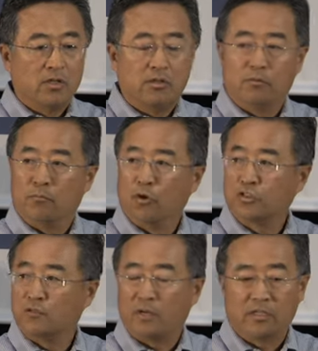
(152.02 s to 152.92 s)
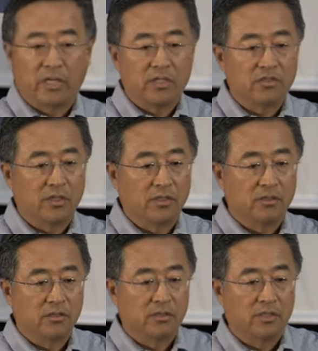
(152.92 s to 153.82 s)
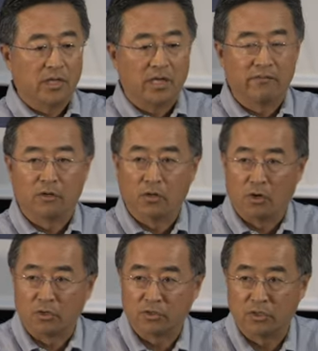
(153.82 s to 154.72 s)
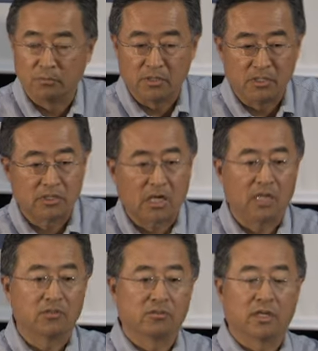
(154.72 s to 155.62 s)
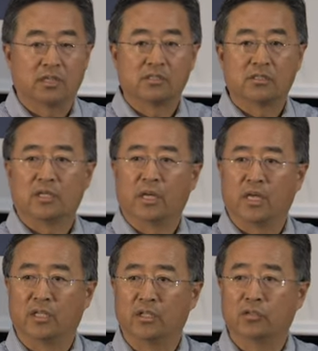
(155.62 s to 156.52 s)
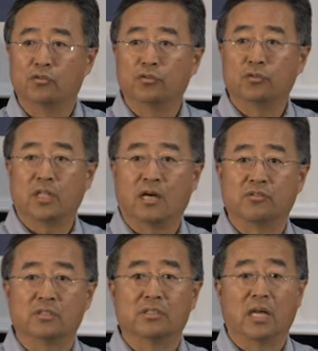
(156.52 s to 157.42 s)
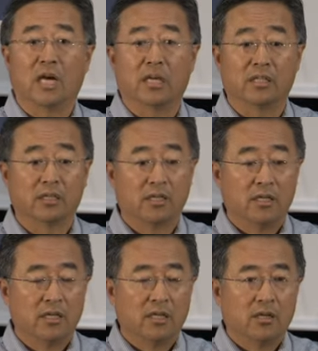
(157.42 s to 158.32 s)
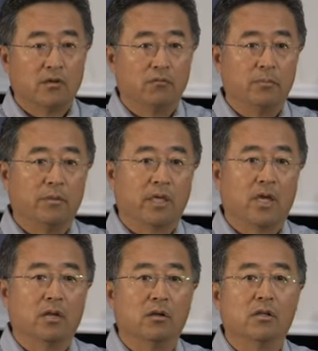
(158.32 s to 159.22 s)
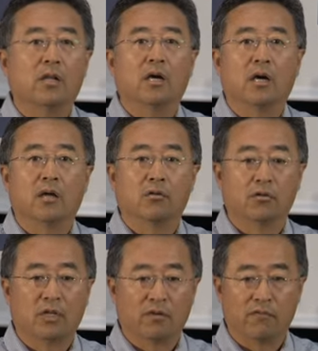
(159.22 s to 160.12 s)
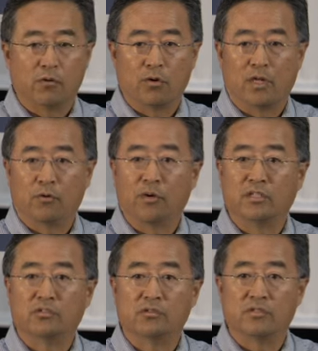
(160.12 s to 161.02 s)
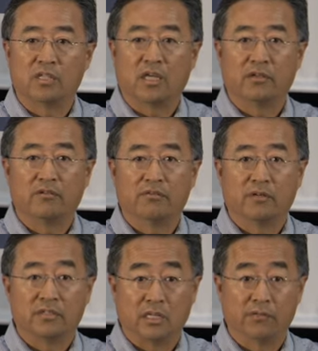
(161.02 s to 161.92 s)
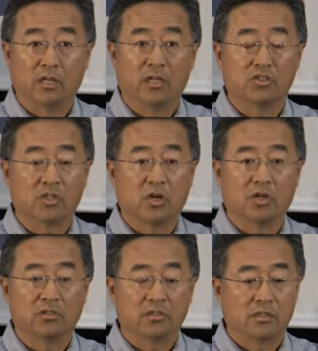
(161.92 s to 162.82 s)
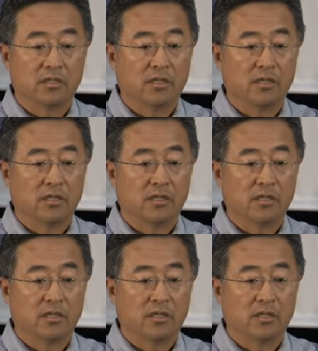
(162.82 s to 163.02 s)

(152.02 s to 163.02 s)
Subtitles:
Most of our data centers have a long-term lease contracts. And year 2009, we began looking for a ways to save on energy cost.